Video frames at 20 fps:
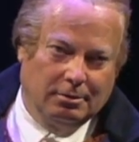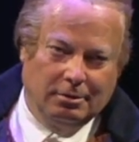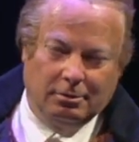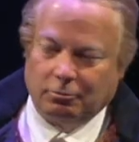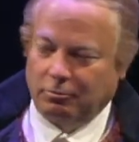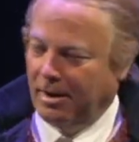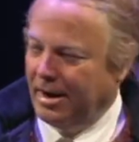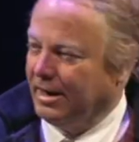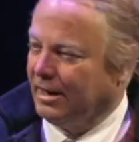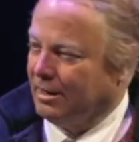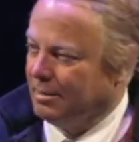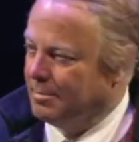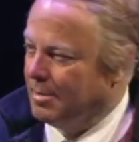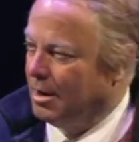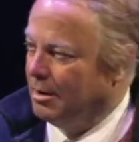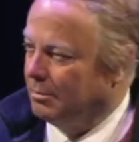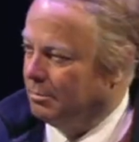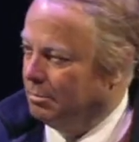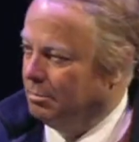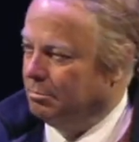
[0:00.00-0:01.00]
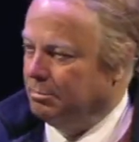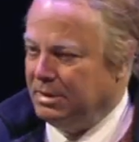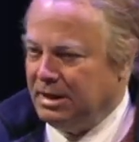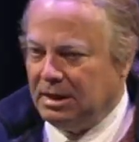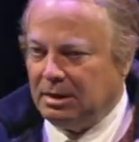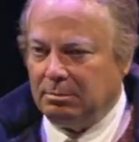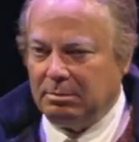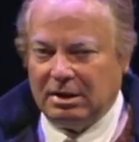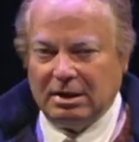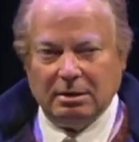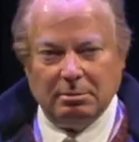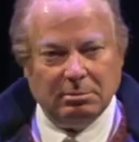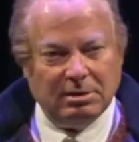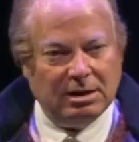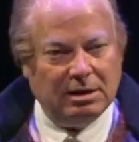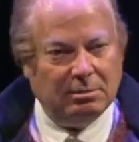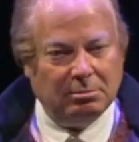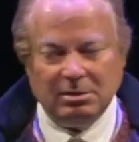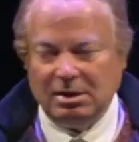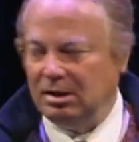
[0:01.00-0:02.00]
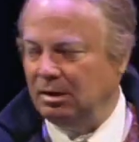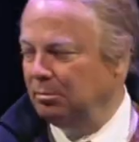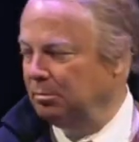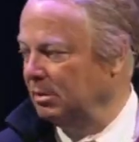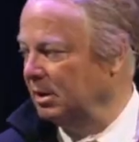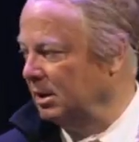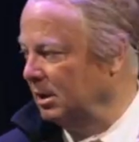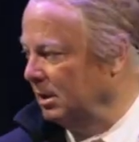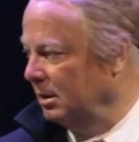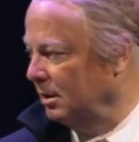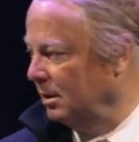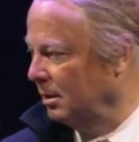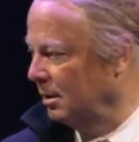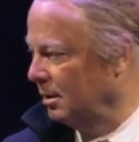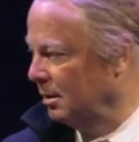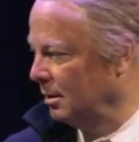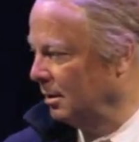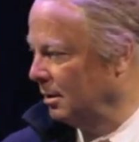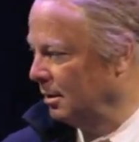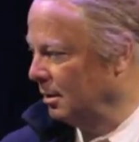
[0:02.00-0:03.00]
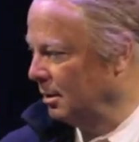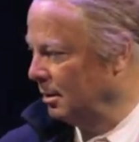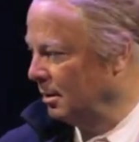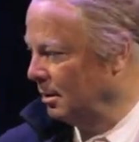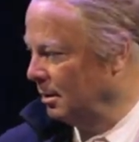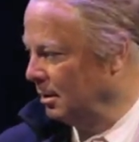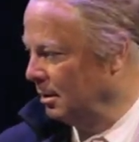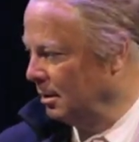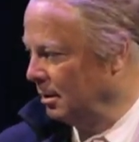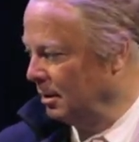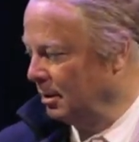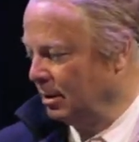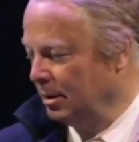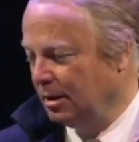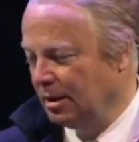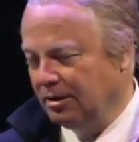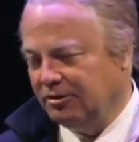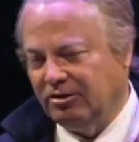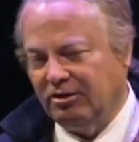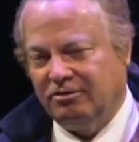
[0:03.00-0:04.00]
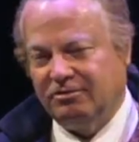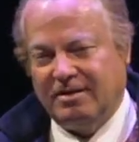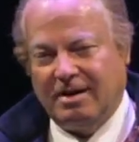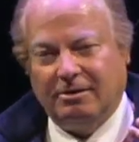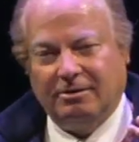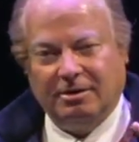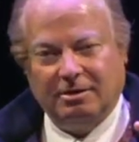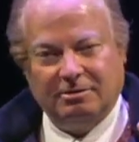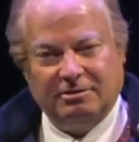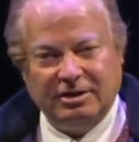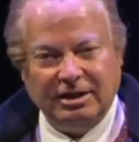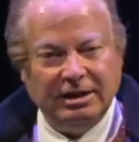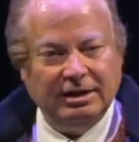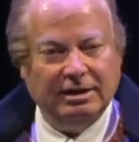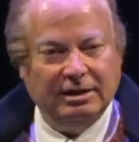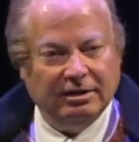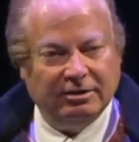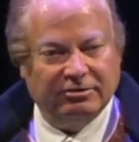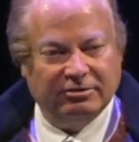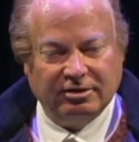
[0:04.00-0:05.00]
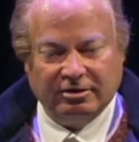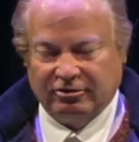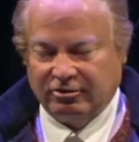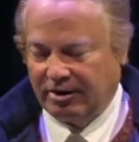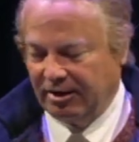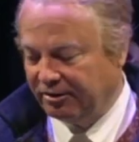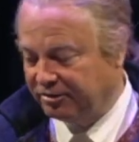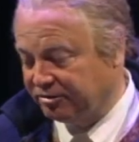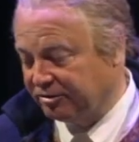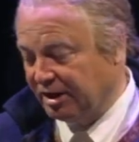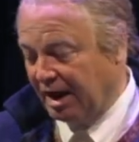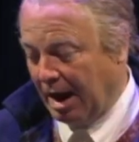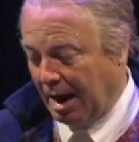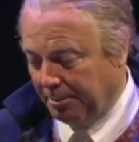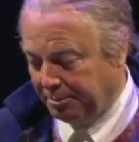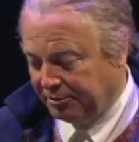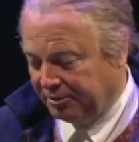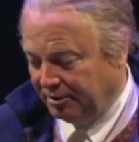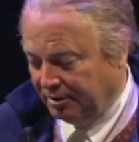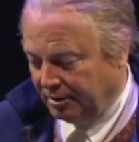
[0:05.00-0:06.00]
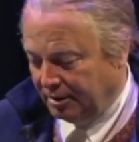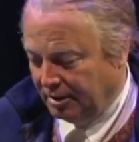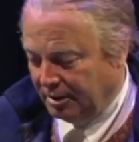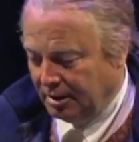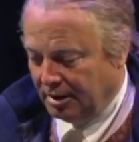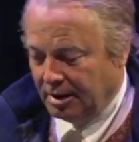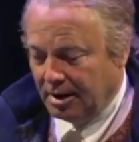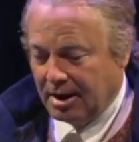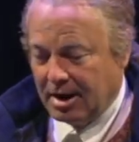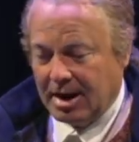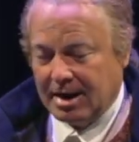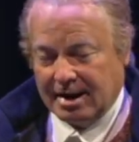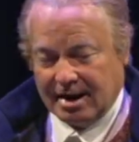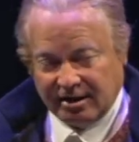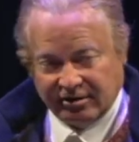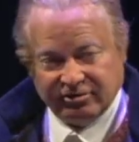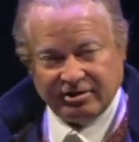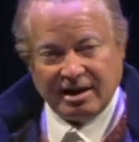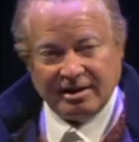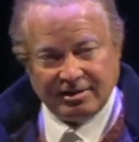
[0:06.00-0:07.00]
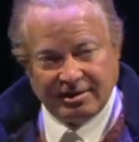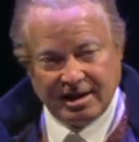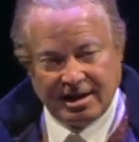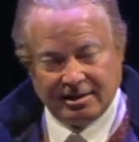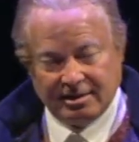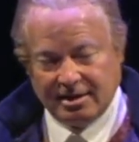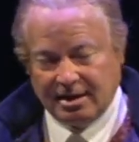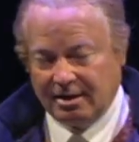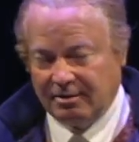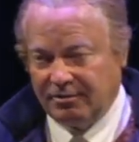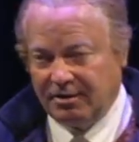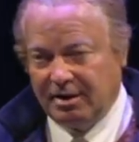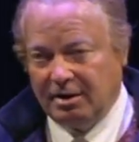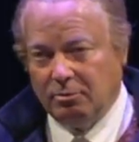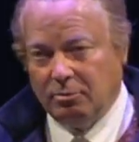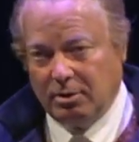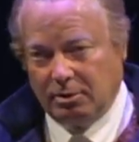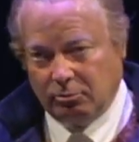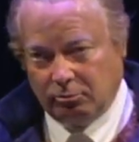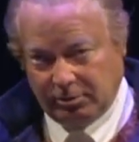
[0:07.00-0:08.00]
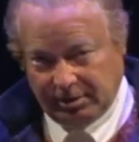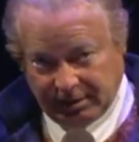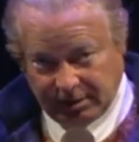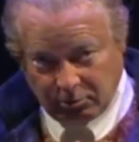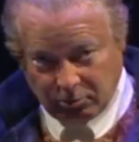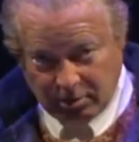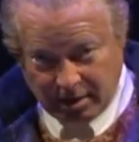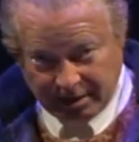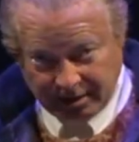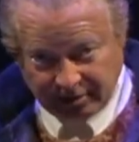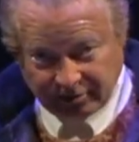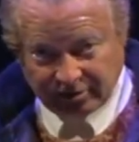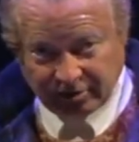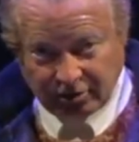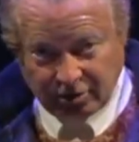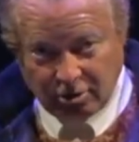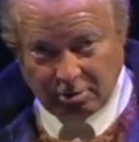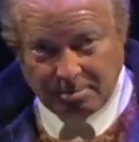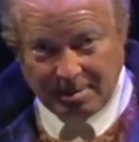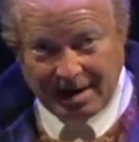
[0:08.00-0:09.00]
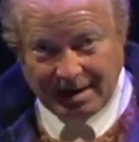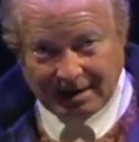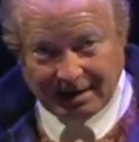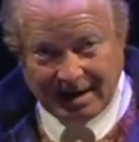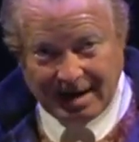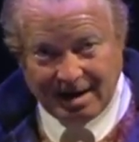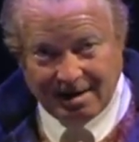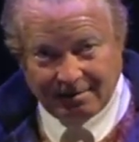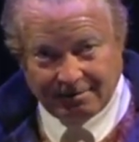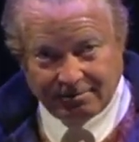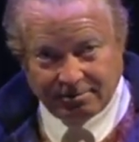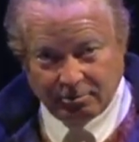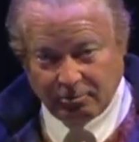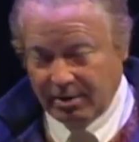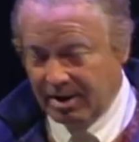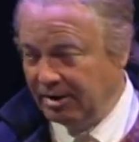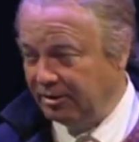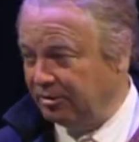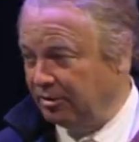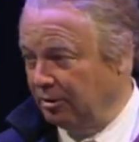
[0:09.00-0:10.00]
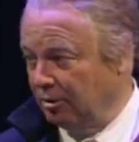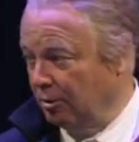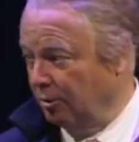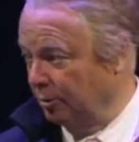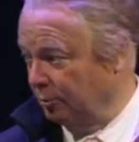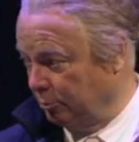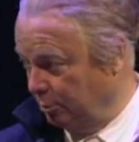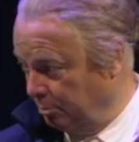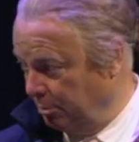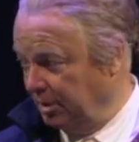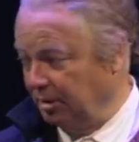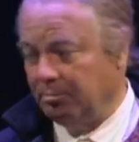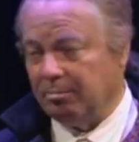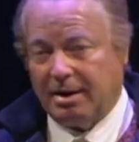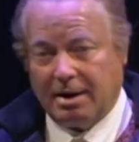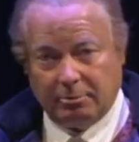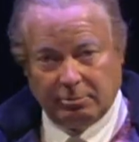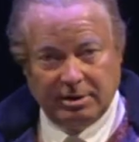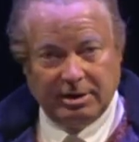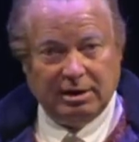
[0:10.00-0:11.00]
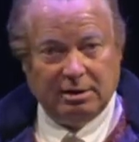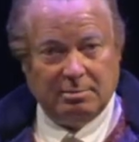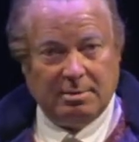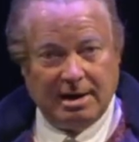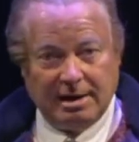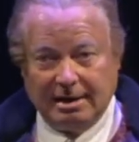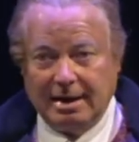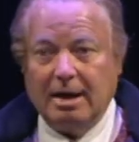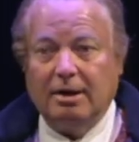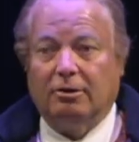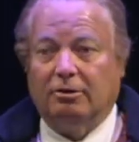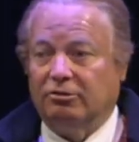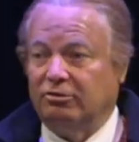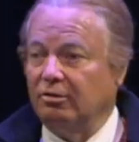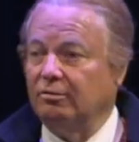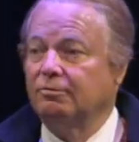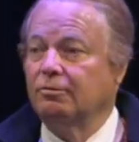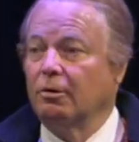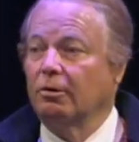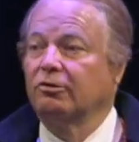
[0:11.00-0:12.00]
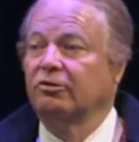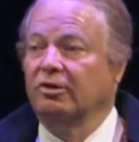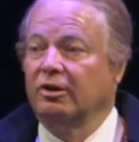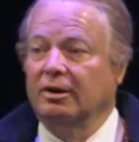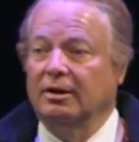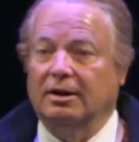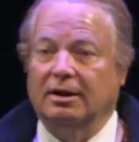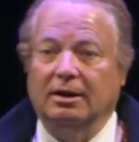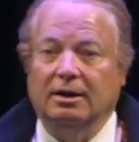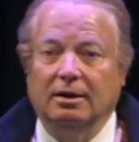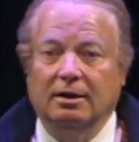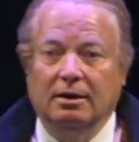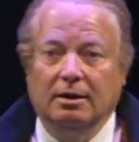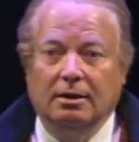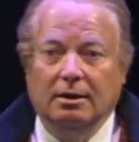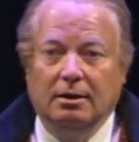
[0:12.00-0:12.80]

Writing about me, me, me, me, me. I just found it tedious, and so I stopped. And I said then that if anyone really wanted to know my life, the way to know it would be by reading my letters. Unfortunately,